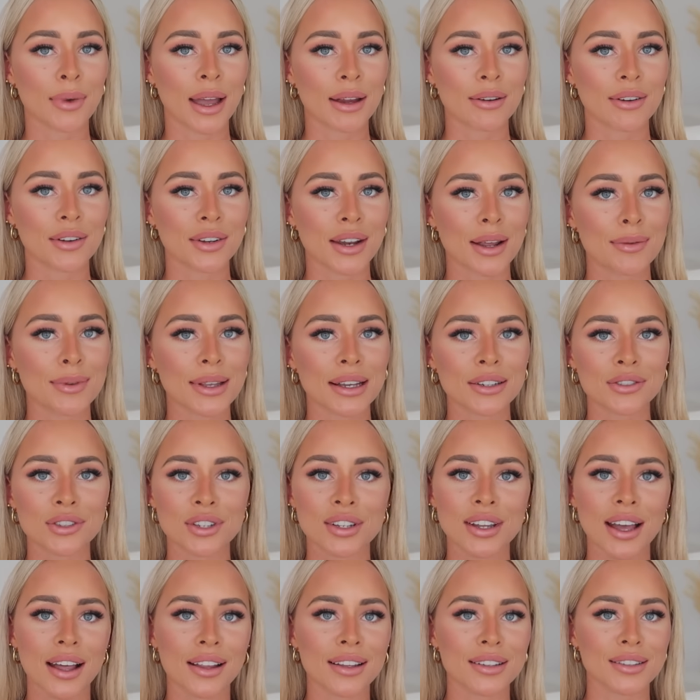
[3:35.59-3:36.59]
My real name's
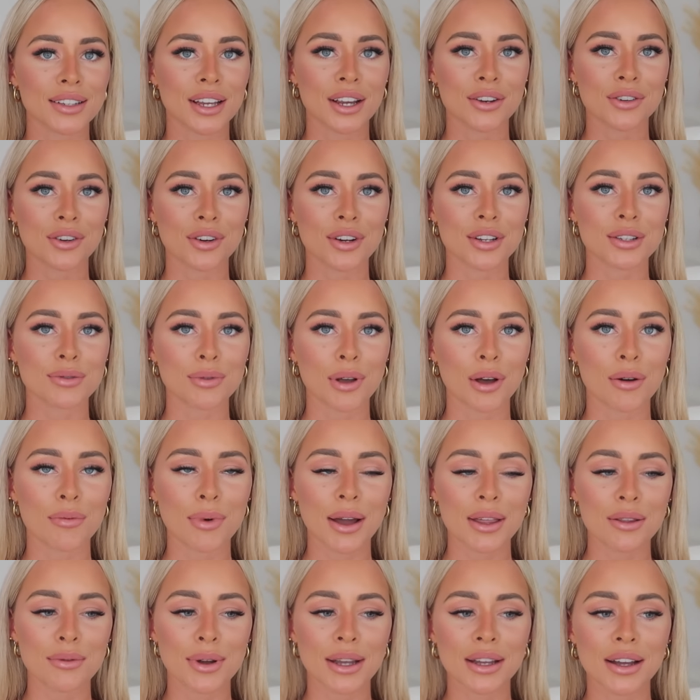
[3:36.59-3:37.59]
actually Alexandra as well,
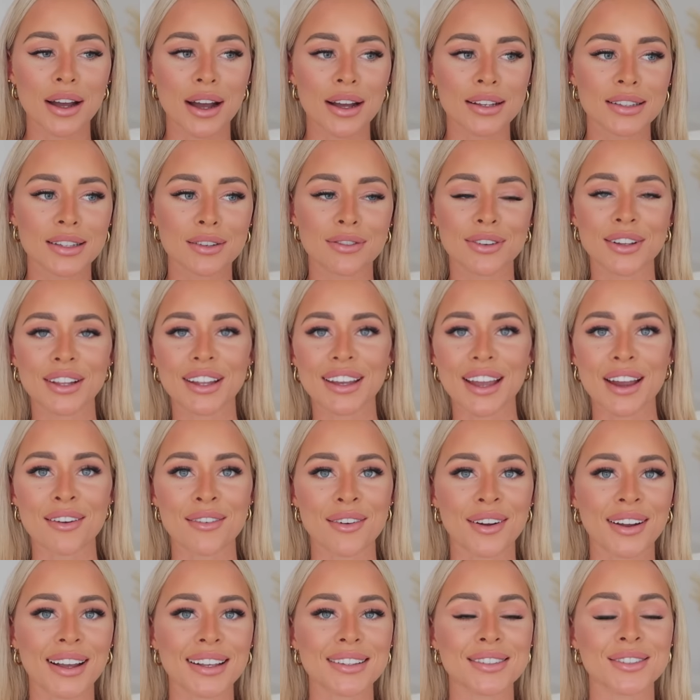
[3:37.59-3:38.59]
by the way, guys. I feel like
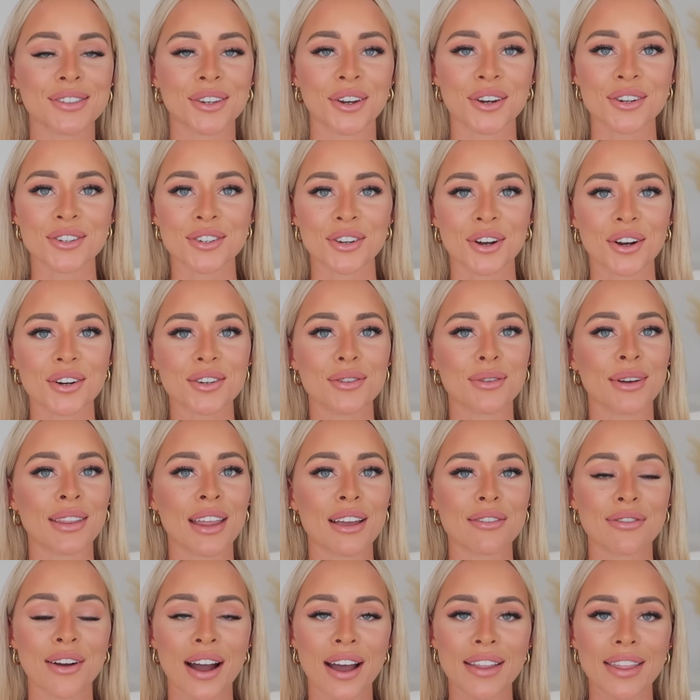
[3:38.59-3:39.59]
everyone gets so shocked when
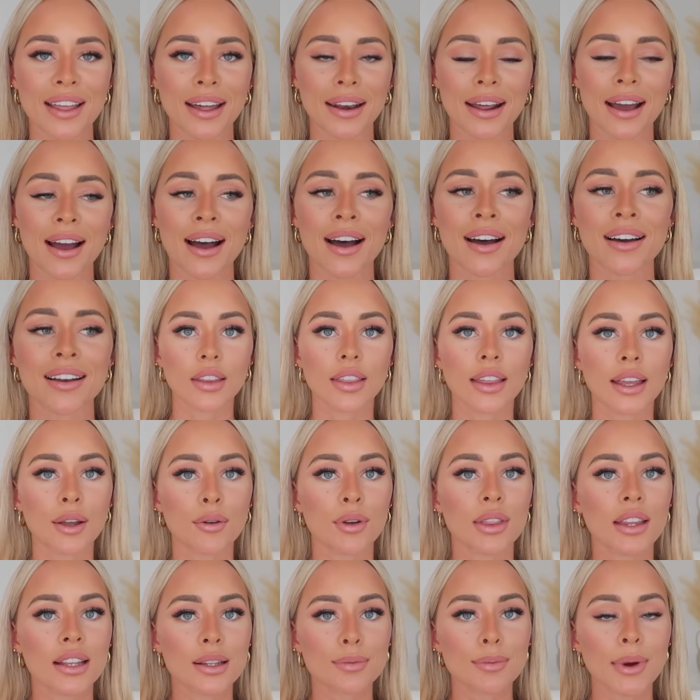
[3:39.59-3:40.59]
they find that out. The thing
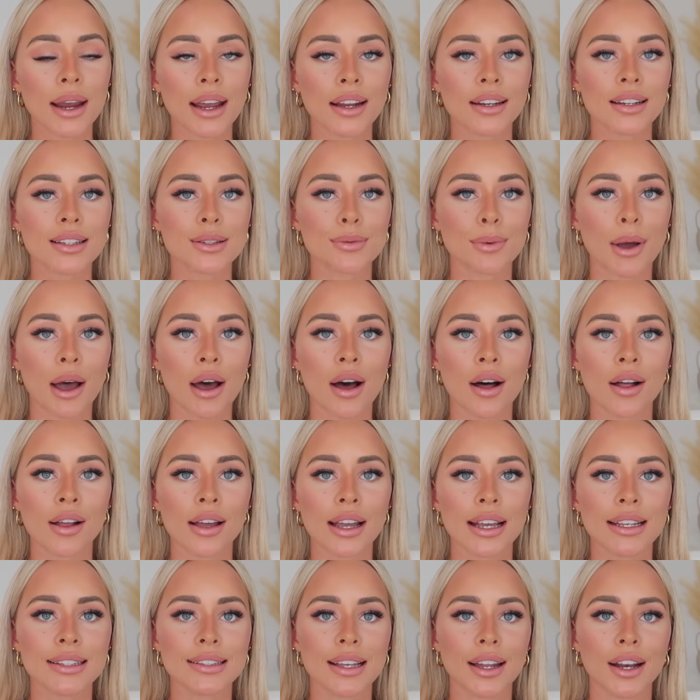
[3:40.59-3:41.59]
with this brand as well
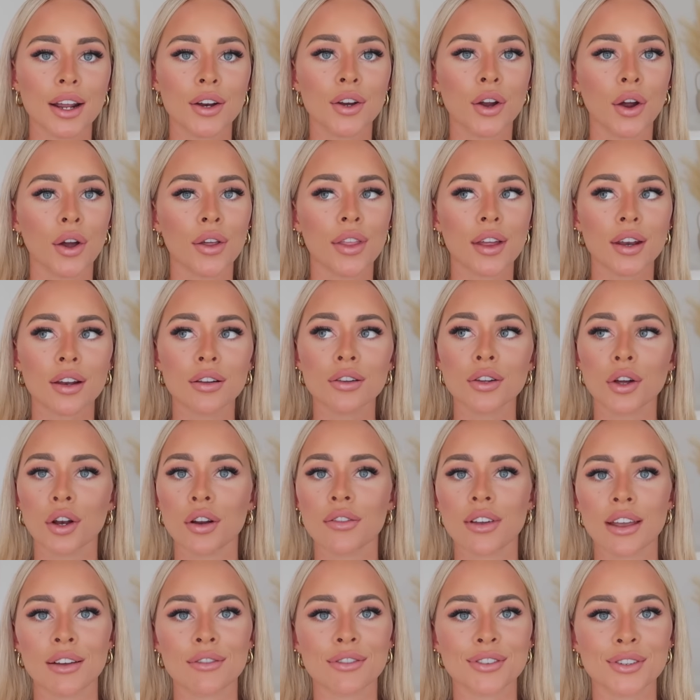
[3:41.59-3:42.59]
is that I know that a lot
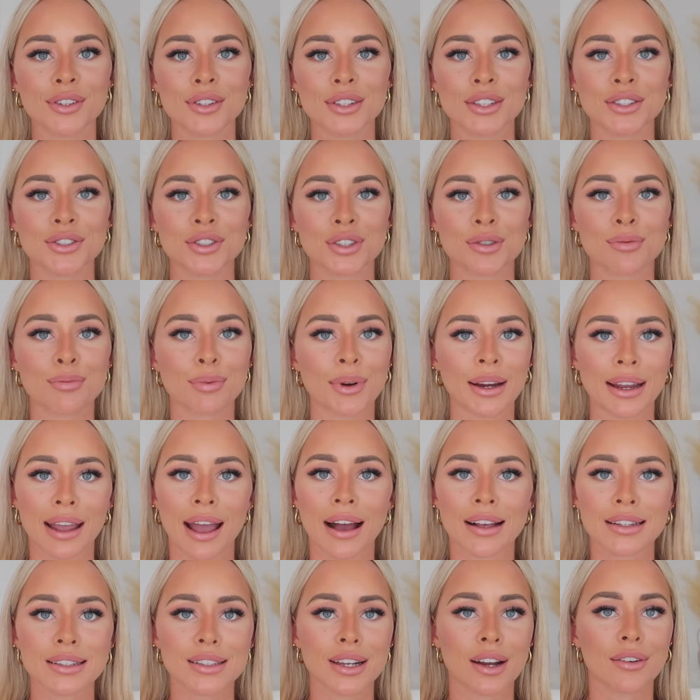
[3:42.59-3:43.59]
of influencers just bring
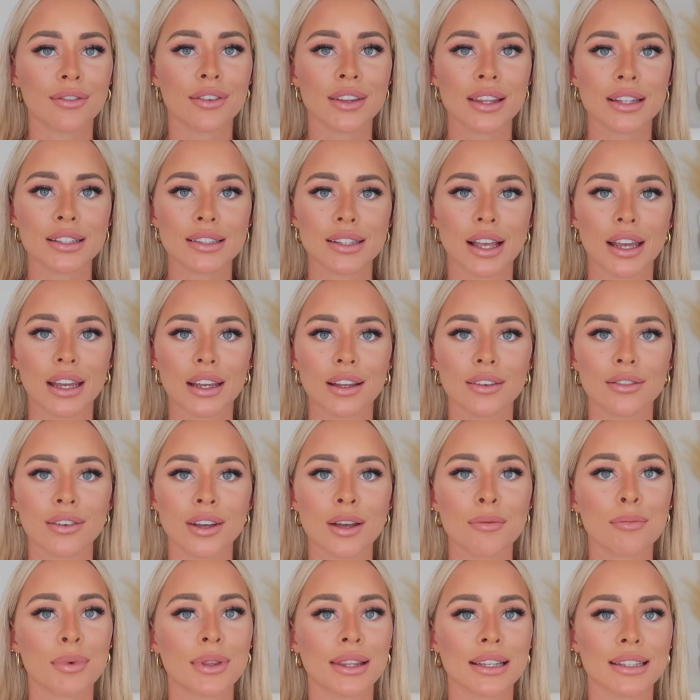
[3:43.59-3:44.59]
out stuff for the sake of
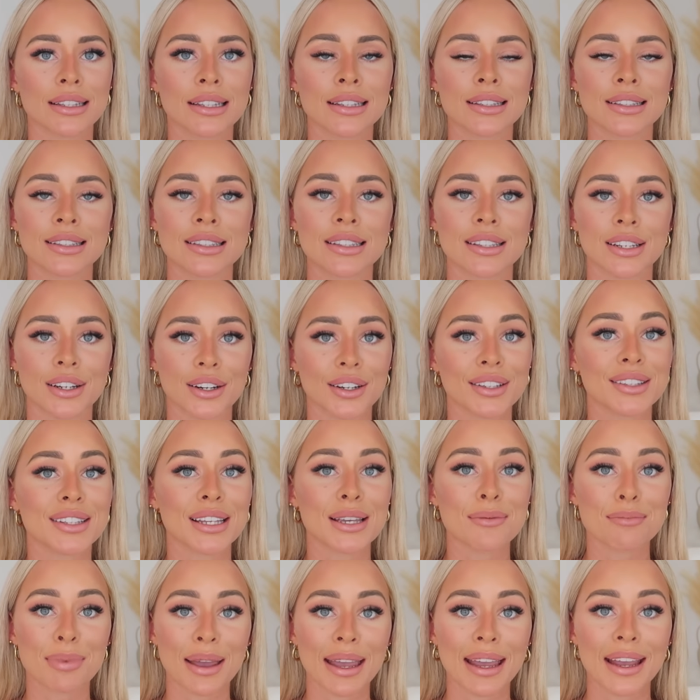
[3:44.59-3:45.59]
it, but this has
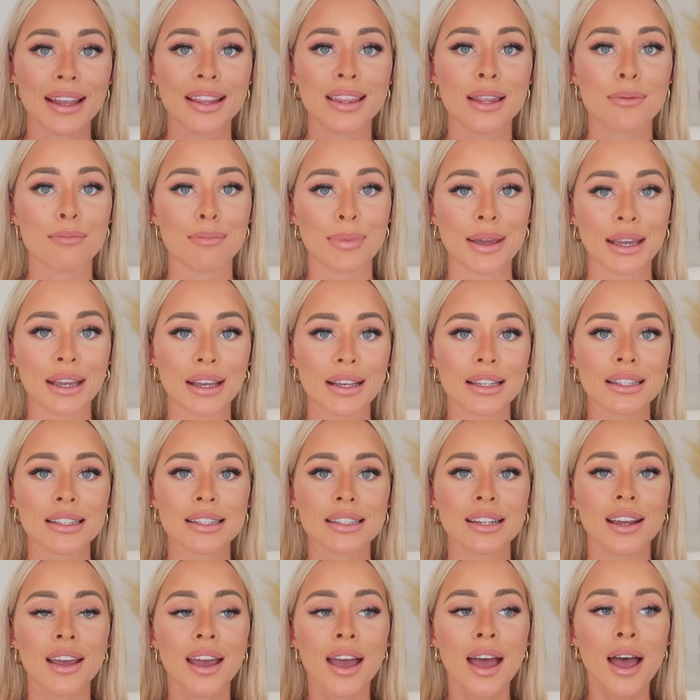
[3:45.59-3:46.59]
seriously been the
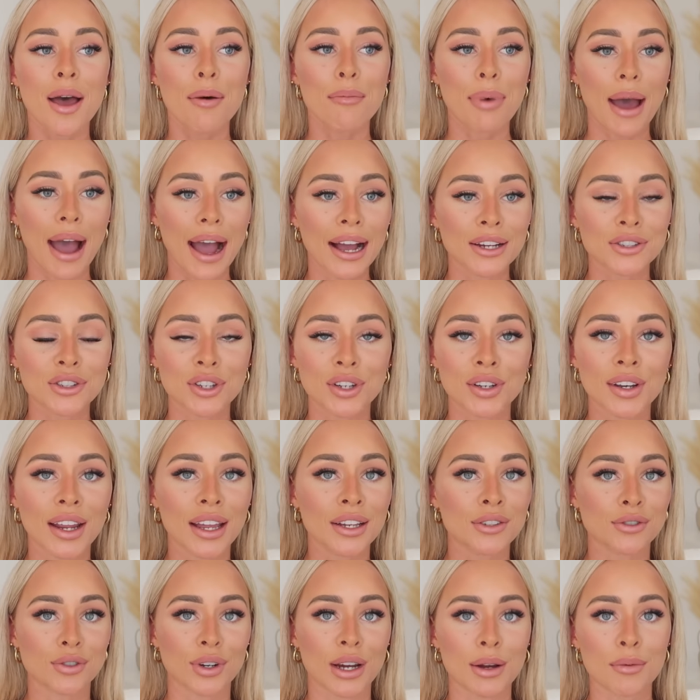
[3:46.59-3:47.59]
biggest passion
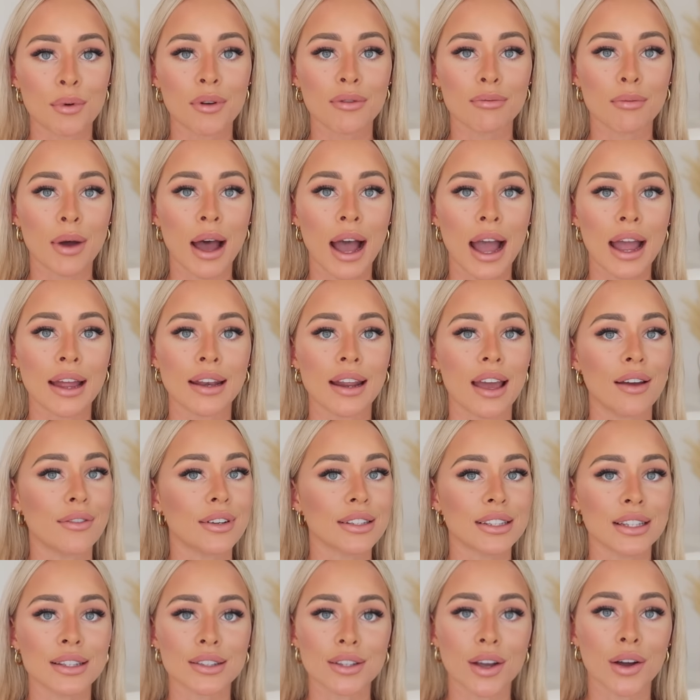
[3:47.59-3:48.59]
and dream of mine
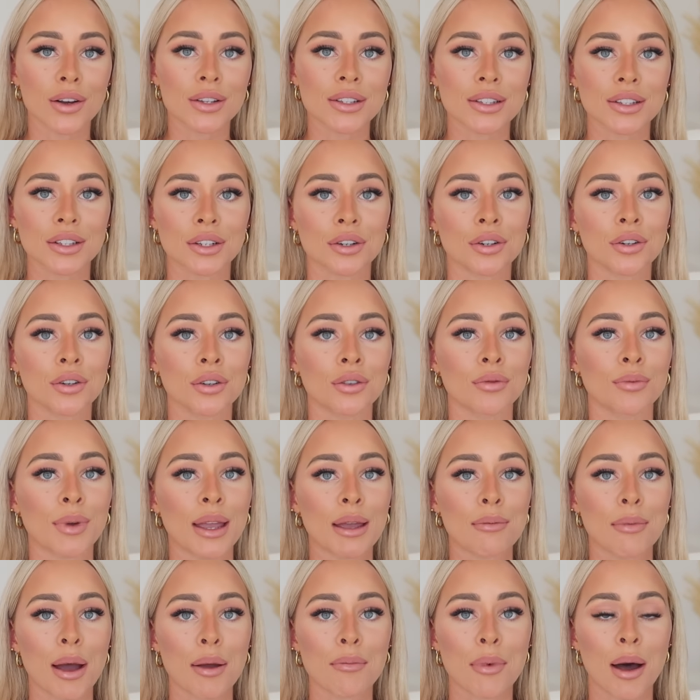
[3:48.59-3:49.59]
ever since I was little.
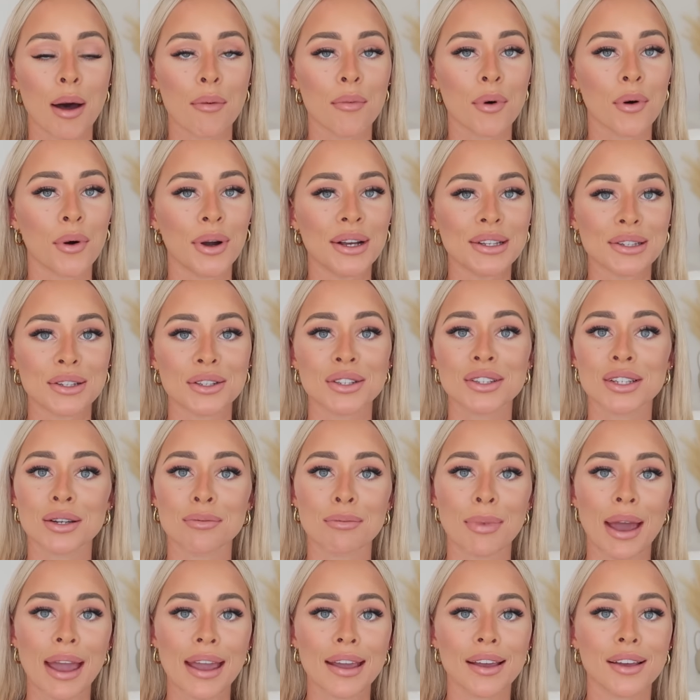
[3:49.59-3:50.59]
Me and my mum always used to
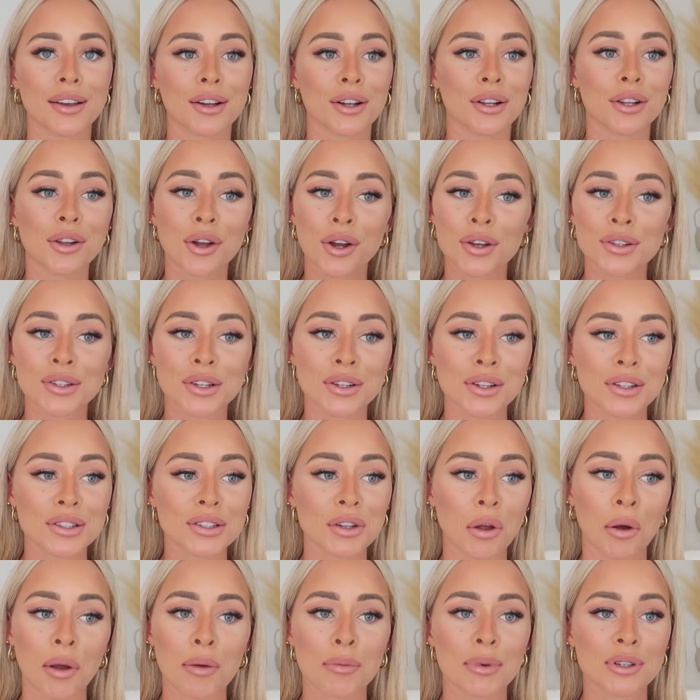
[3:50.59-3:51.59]
make clothes on the
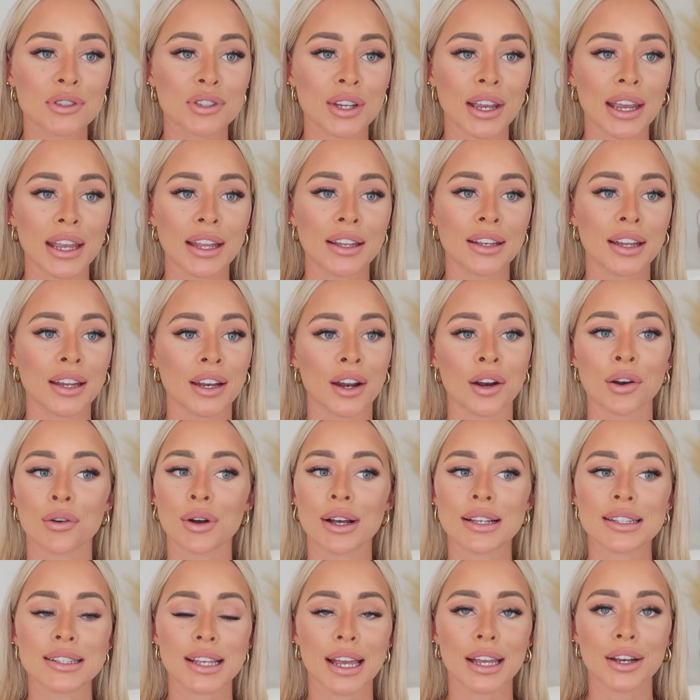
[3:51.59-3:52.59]
sewing machine and I'd
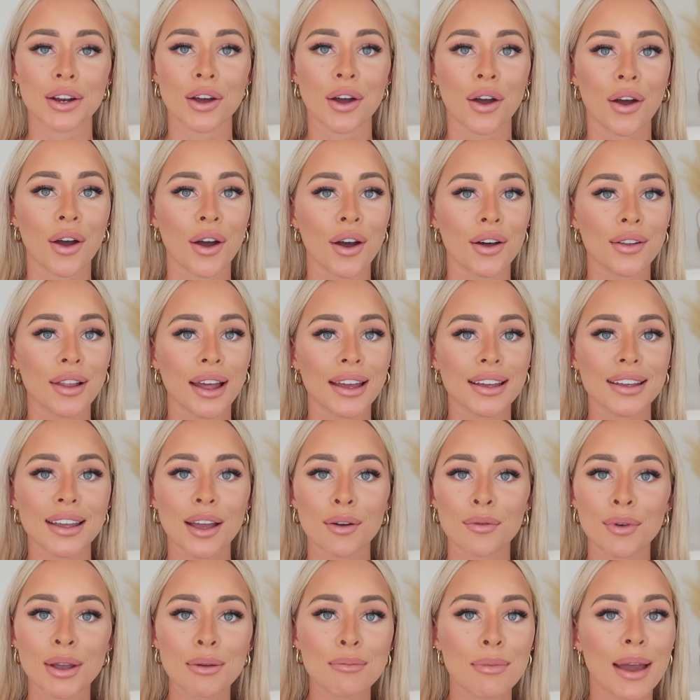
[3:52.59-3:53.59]
always say to her like,
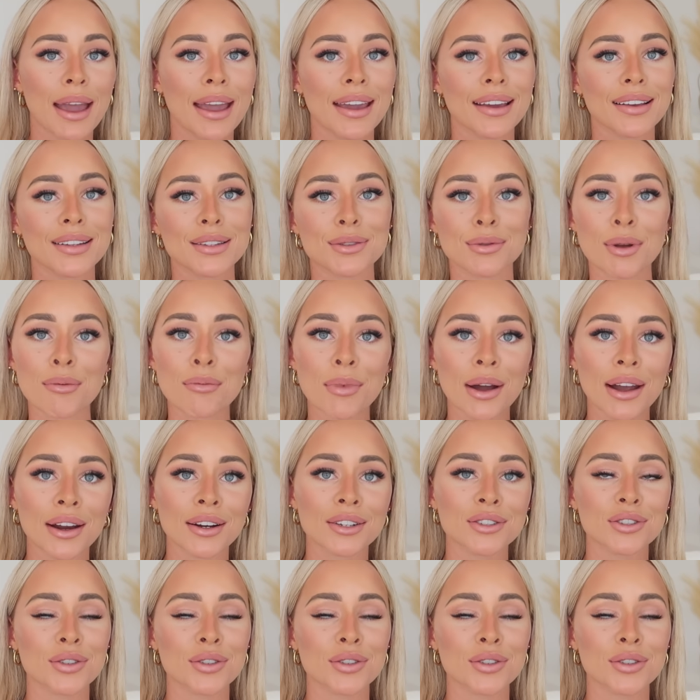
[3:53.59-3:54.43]
can we make swimwear?